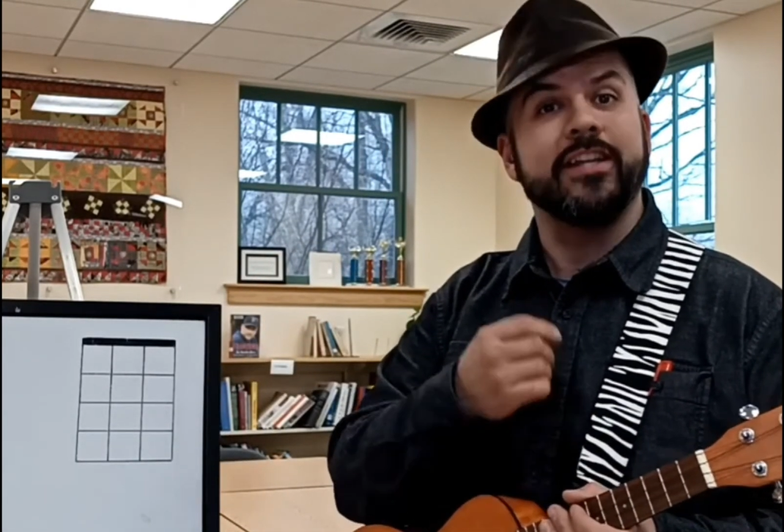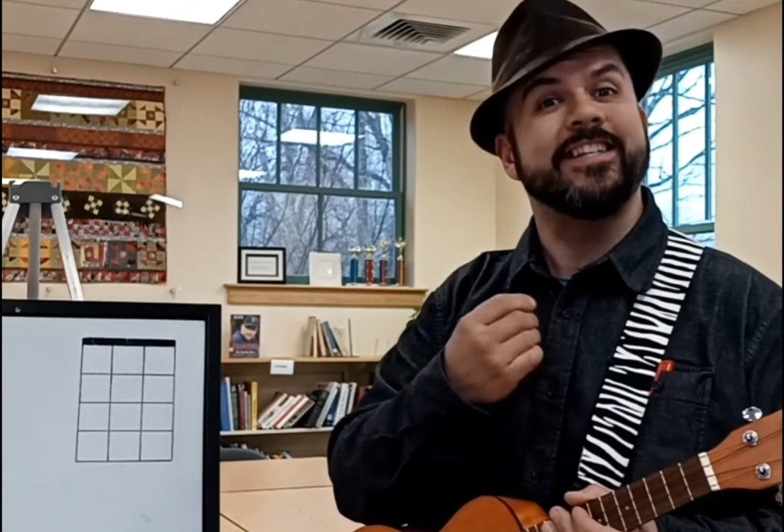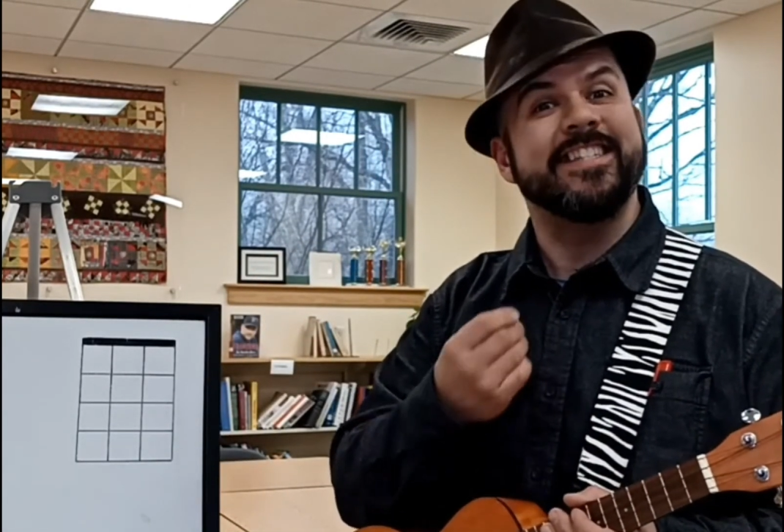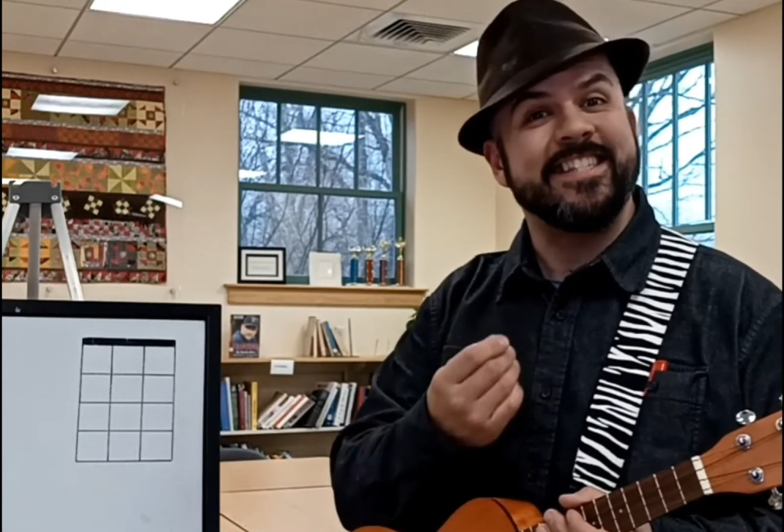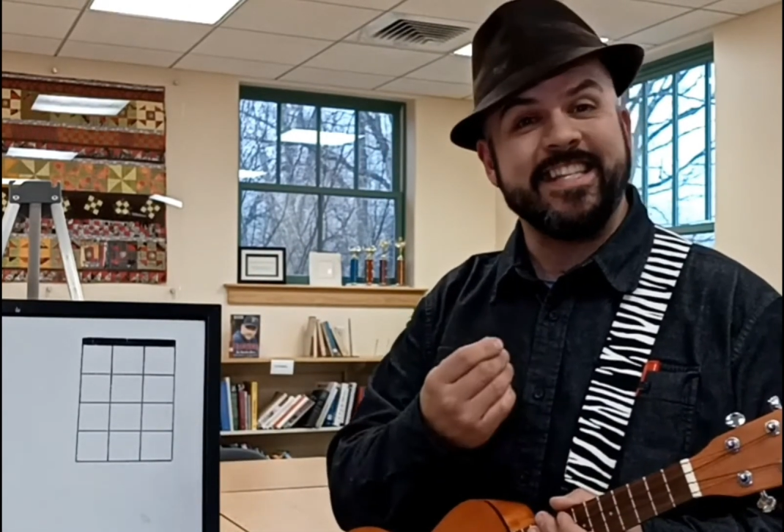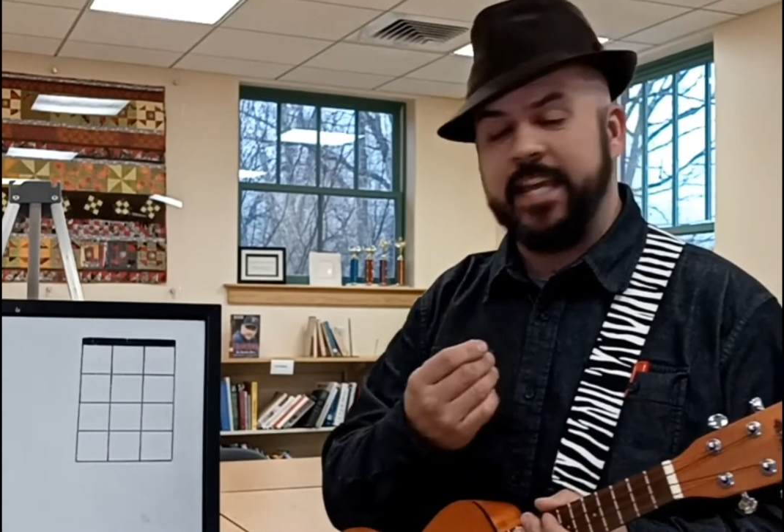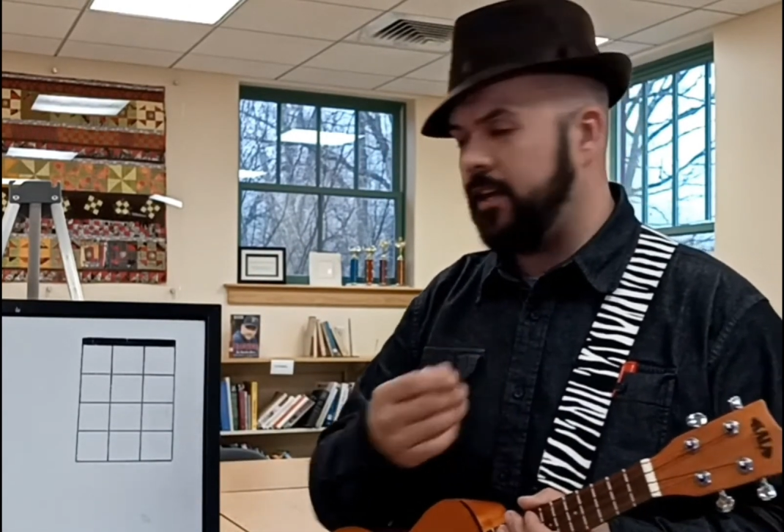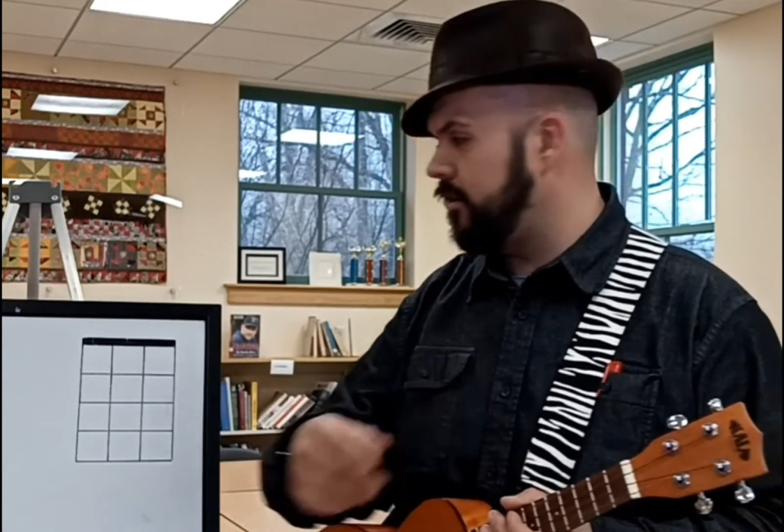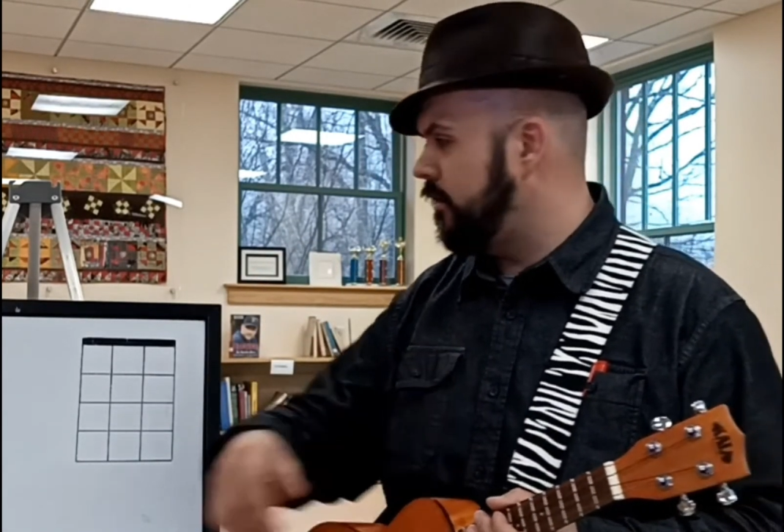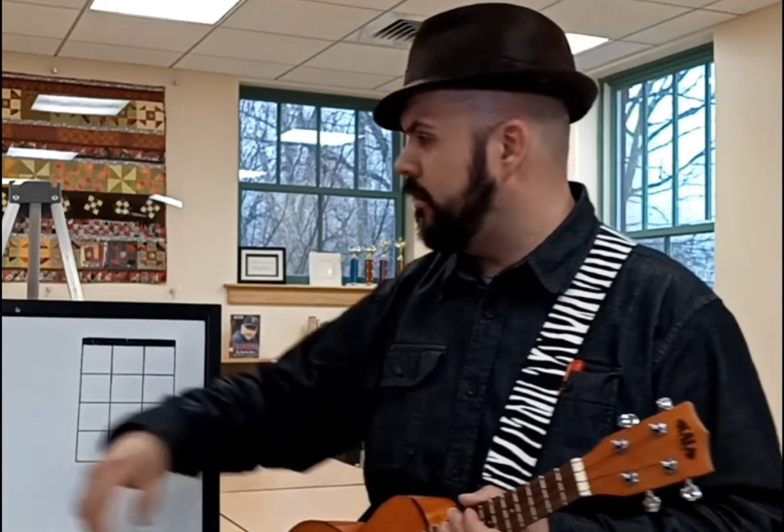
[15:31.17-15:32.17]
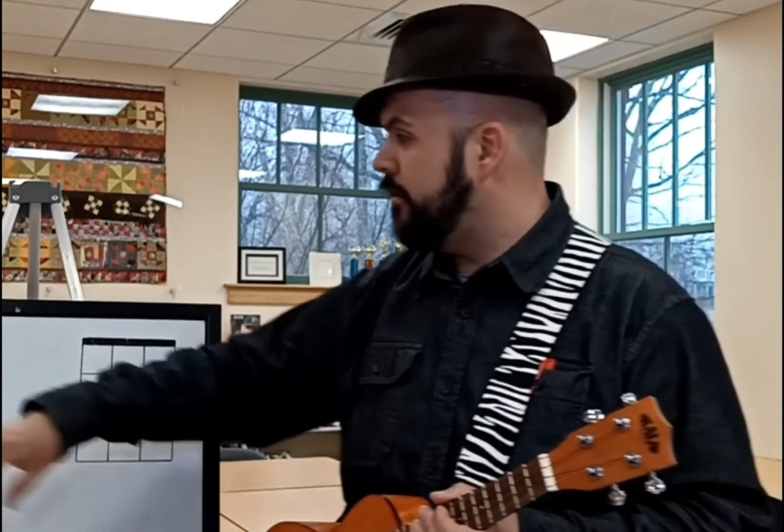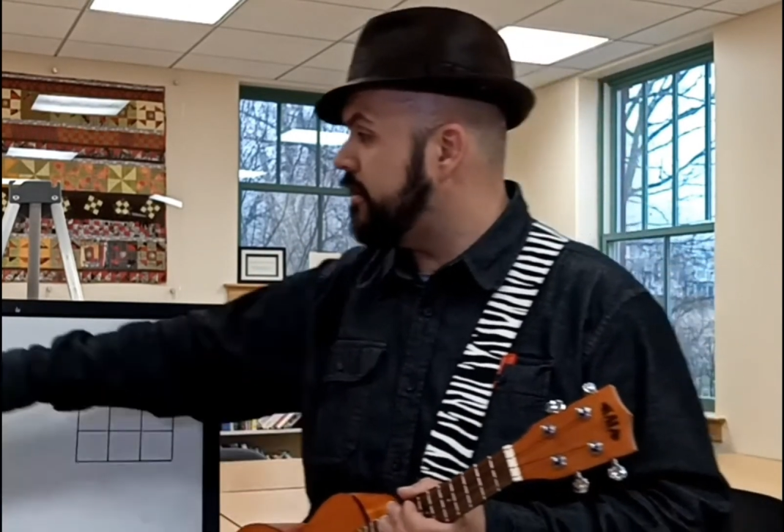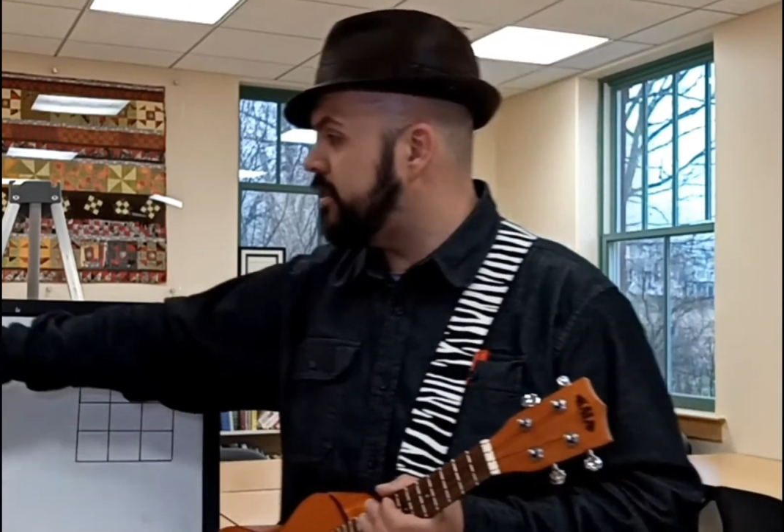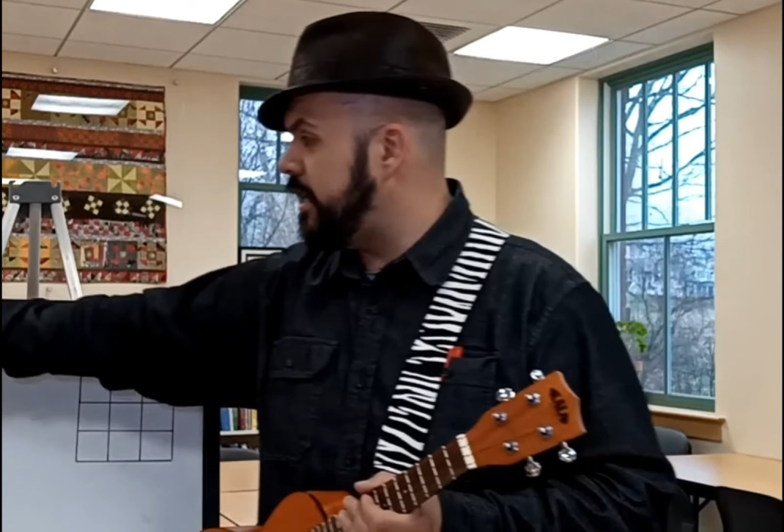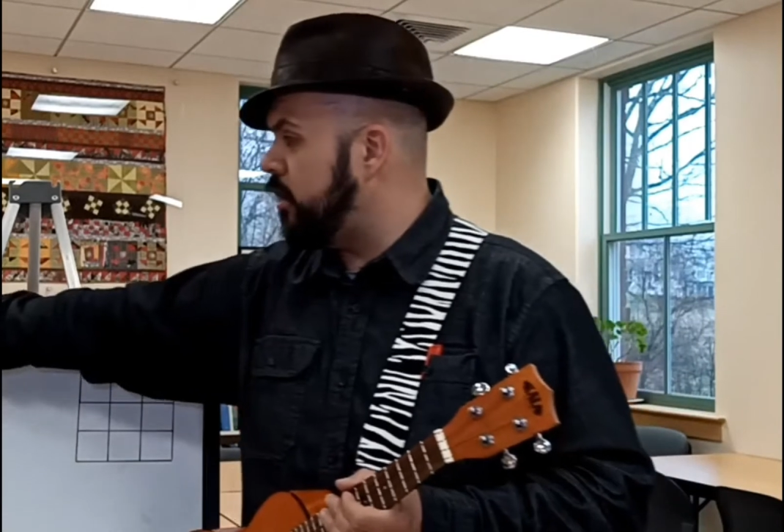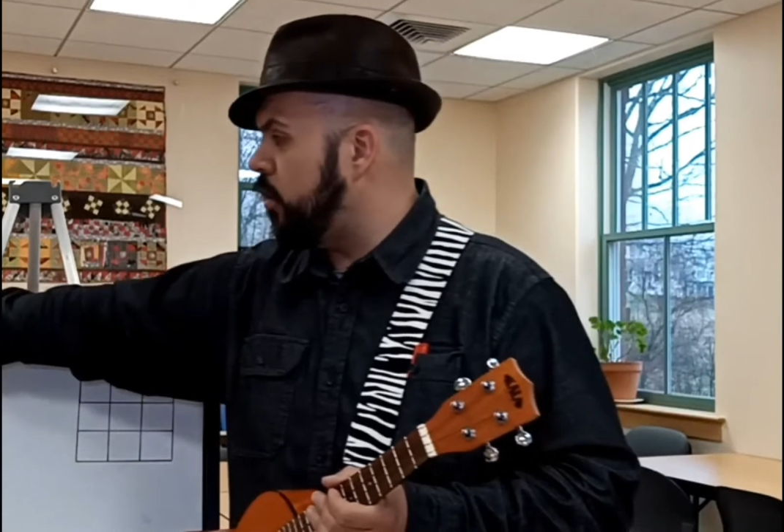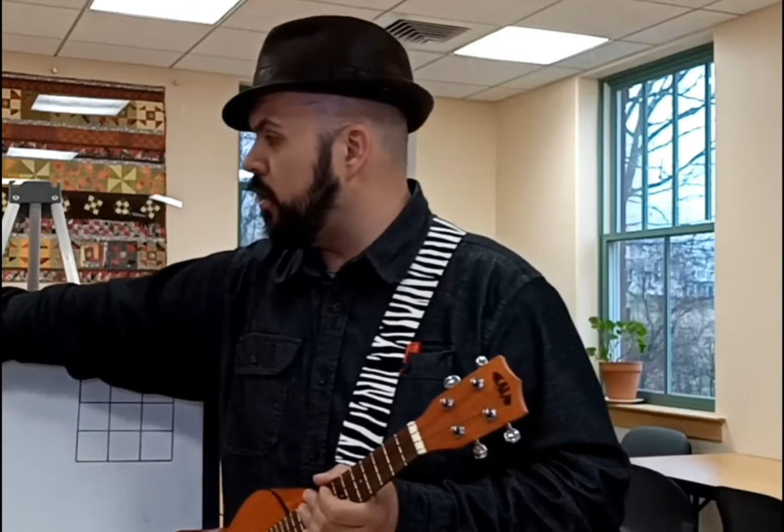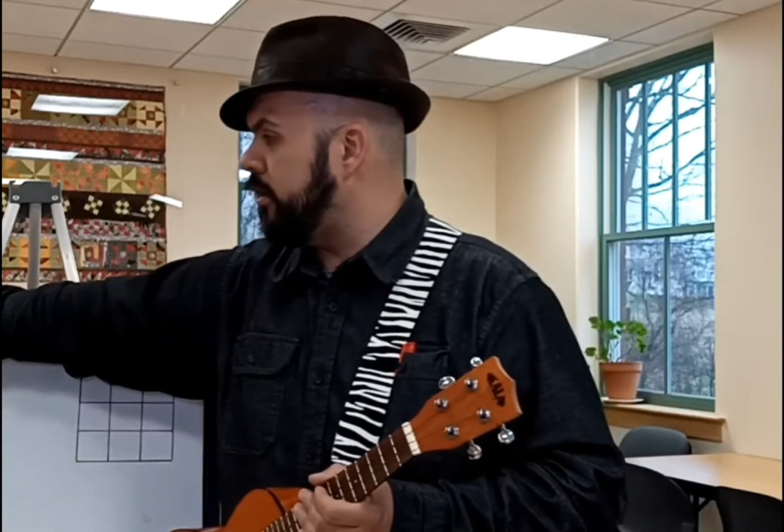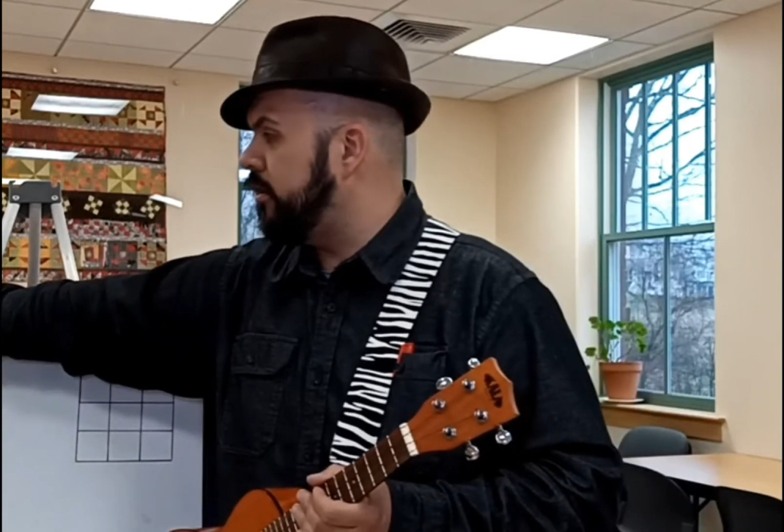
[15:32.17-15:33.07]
C, the C chord.